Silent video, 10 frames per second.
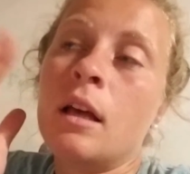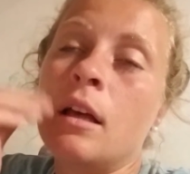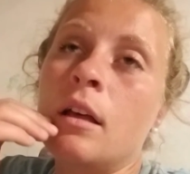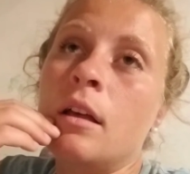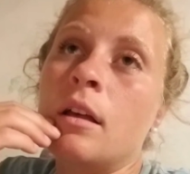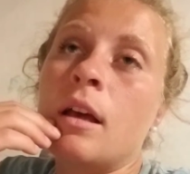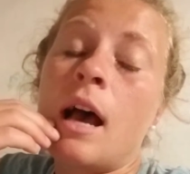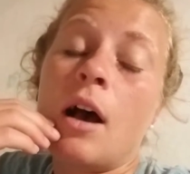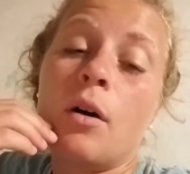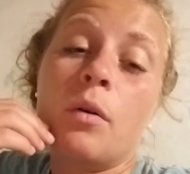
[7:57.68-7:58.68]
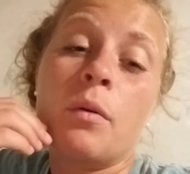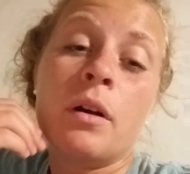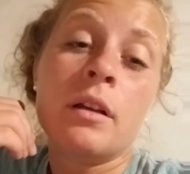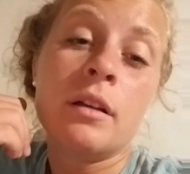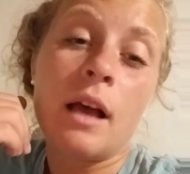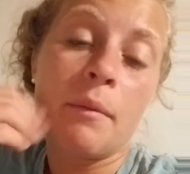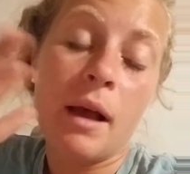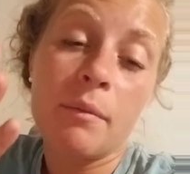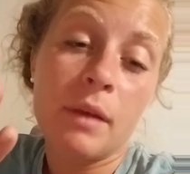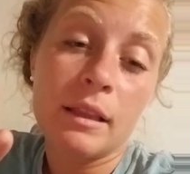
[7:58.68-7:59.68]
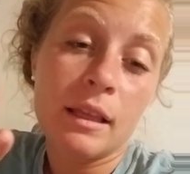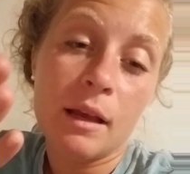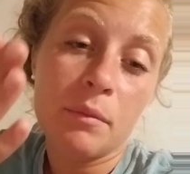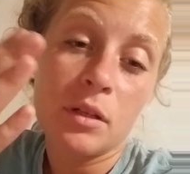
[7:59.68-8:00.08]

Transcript: how I think I'm gonna do a